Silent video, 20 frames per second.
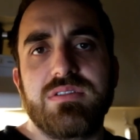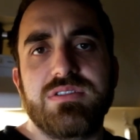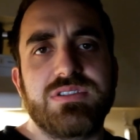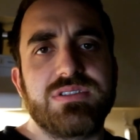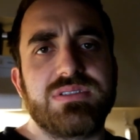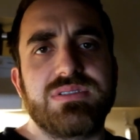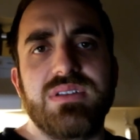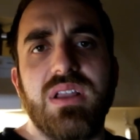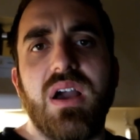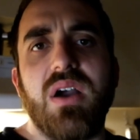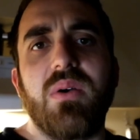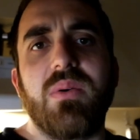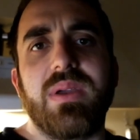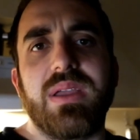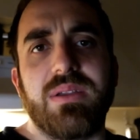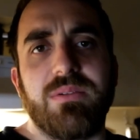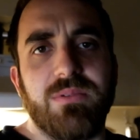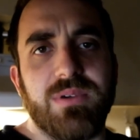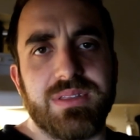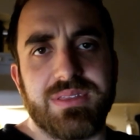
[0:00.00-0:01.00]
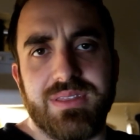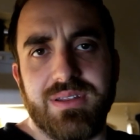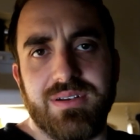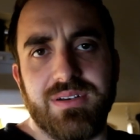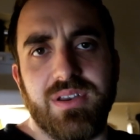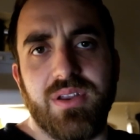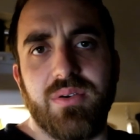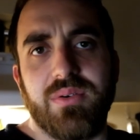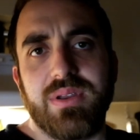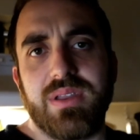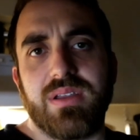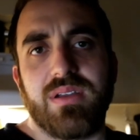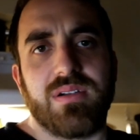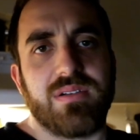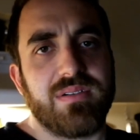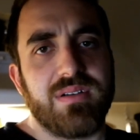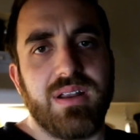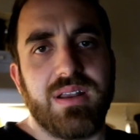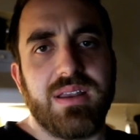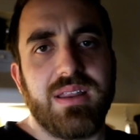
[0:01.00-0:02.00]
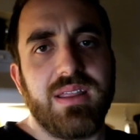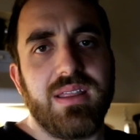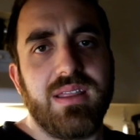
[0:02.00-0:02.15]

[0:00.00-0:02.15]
just knowing what they're doing already.